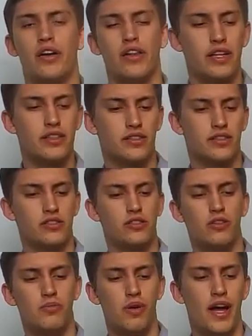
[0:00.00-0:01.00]
Let's
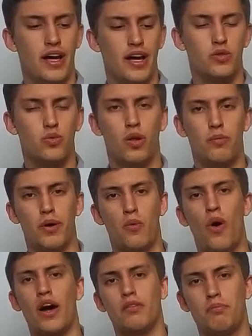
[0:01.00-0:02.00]
assume it will be
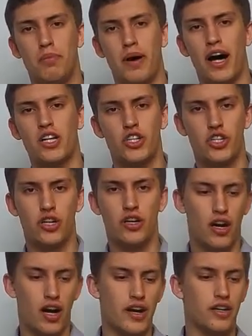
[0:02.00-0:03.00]
one patch
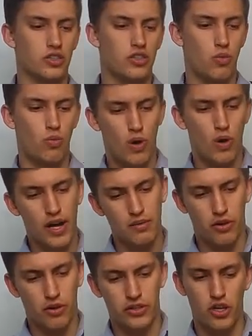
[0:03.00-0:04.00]
higher, so
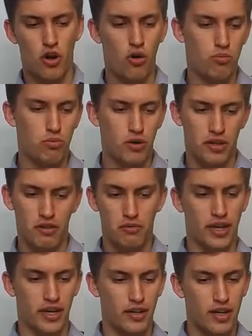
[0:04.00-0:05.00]

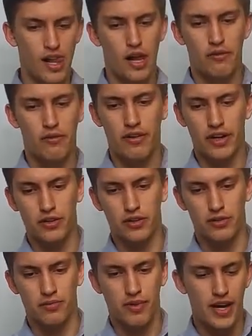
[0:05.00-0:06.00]
1.0.3. Very
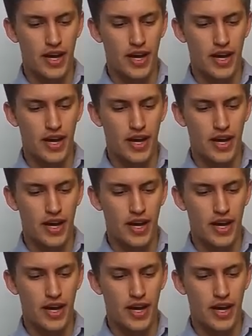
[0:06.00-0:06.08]
good.